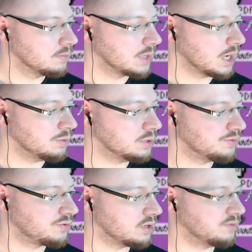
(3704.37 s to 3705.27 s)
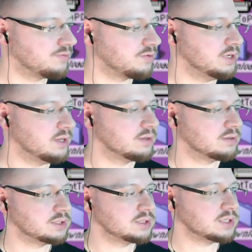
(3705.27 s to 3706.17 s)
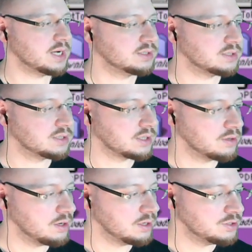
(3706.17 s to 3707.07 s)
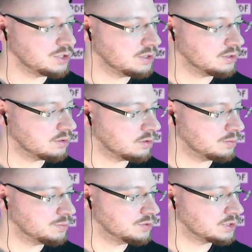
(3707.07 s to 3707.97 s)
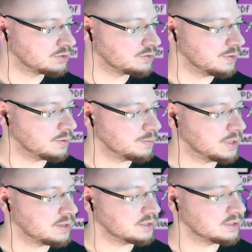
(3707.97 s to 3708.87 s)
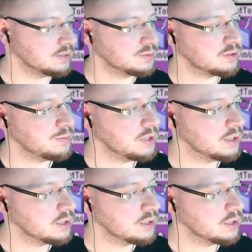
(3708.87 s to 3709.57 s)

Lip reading: I would have gone for either a science and technology or a music streamer, but there seems to be